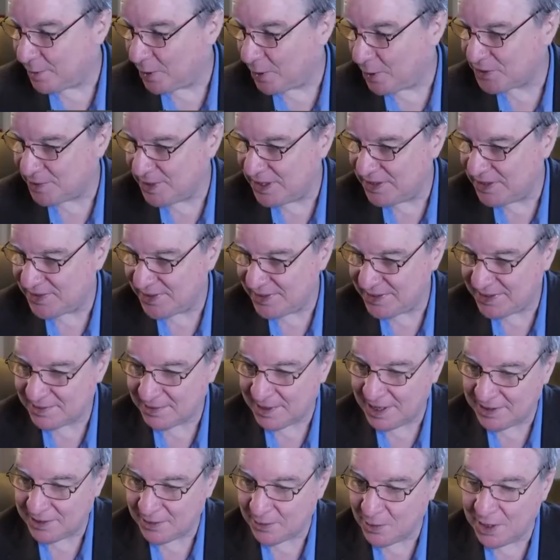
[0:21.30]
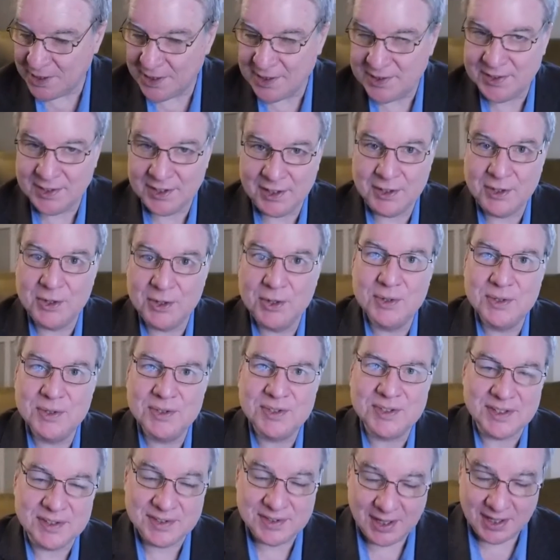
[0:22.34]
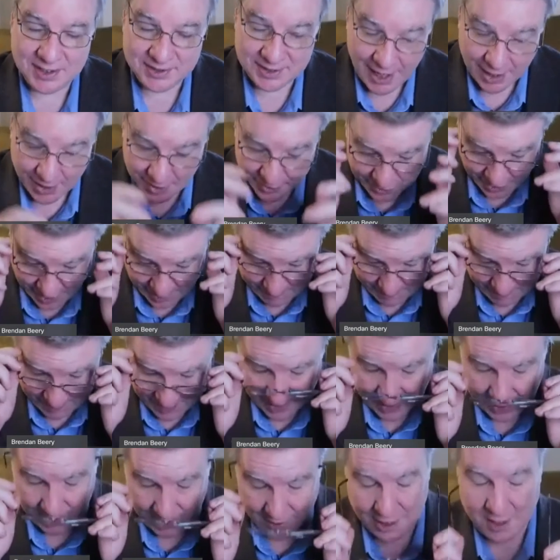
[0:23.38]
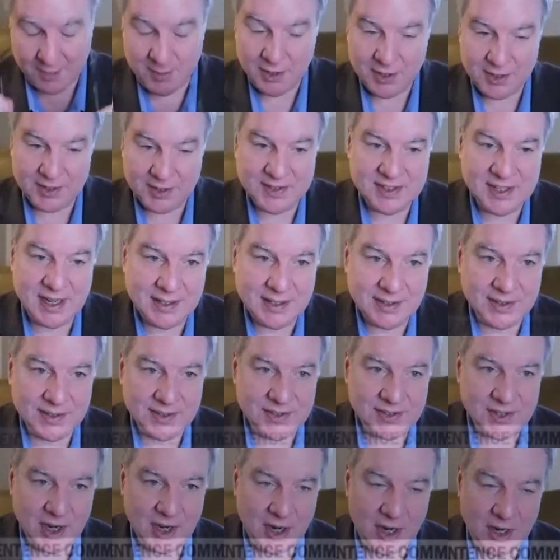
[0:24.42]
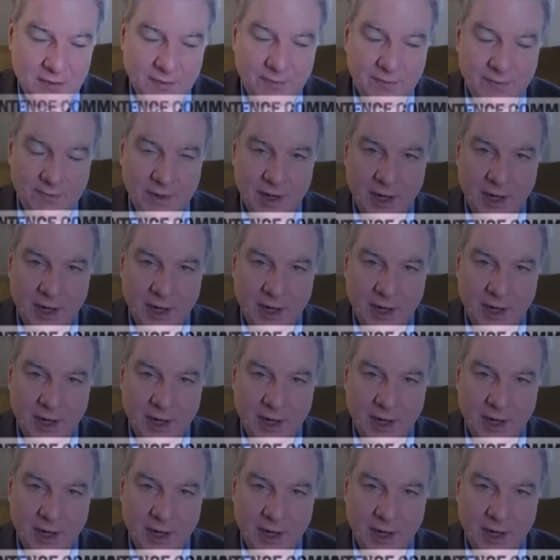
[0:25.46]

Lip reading: most recent, right, the one that's in the news is Donald Trump commuted the sentence of